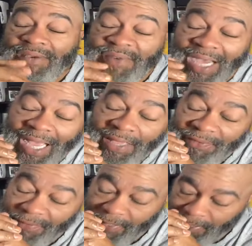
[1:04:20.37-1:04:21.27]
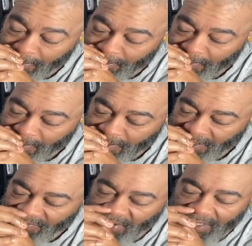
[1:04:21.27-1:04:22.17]
of life.
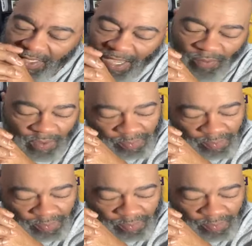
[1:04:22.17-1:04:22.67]
Father God, we